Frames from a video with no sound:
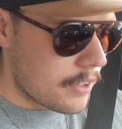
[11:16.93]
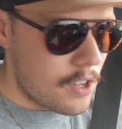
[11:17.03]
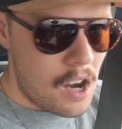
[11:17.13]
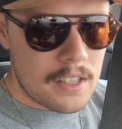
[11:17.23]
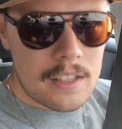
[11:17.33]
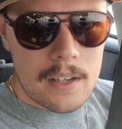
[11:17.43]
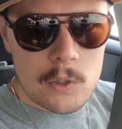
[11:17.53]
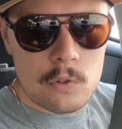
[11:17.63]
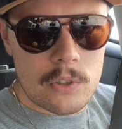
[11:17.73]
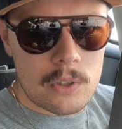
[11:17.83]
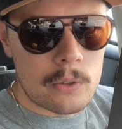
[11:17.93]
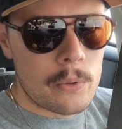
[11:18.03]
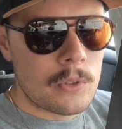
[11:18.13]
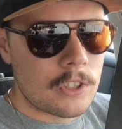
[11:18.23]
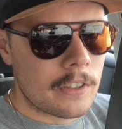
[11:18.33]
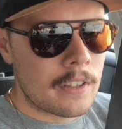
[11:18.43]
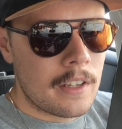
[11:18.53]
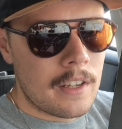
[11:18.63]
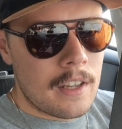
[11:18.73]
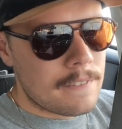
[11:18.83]
the donkey kicks for your glutes, and
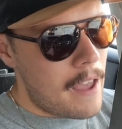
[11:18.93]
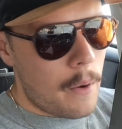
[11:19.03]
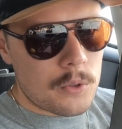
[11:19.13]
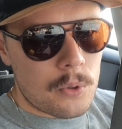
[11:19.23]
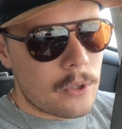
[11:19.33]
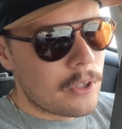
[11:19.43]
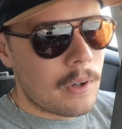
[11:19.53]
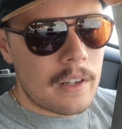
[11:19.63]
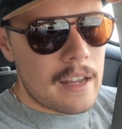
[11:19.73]
that was really good.